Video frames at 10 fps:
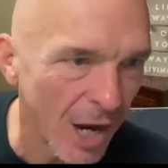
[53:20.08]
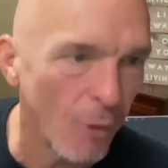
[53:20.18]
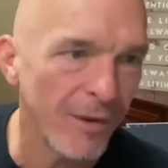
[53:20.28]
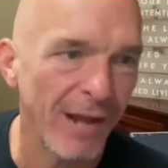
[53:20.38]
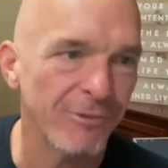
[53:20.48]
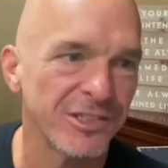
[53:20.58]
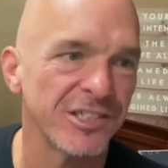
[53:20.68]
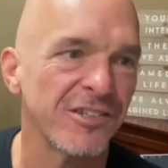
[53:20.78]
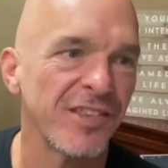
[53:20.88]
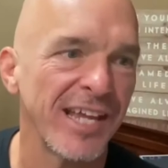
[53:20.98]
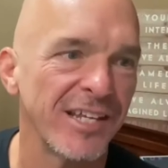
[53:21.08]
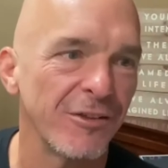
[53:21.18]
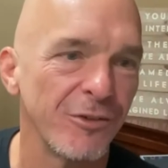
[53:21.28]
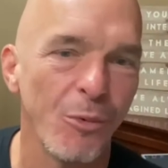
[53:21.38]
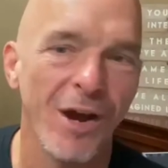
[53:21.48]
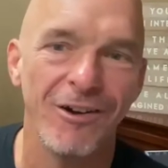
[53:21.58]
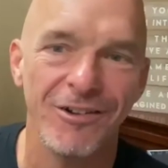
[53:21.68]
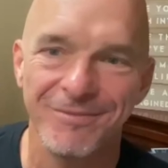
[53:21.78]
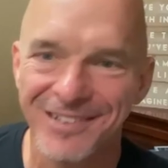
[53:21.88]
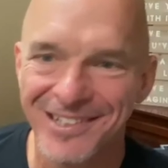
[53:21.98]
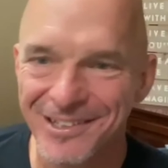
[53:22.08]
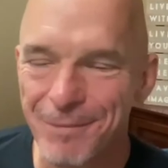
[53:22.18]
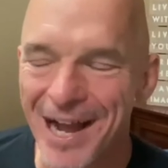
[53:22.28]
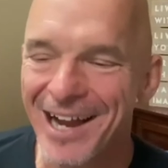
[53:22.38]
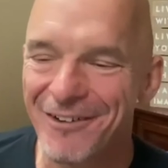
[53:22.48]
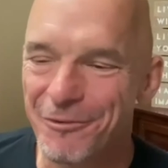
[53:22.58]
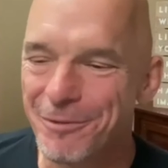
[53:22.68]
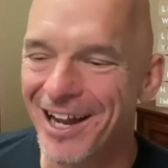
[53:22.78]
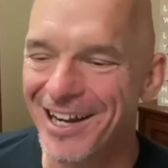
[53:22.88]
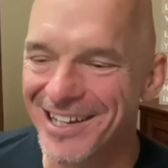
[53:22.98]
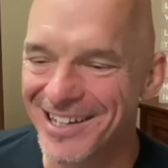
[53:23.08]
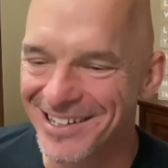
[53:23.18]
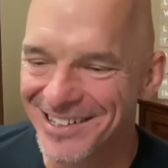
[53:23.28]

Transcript: Oh, that was just thank you. You're welcome. Bye, everybody.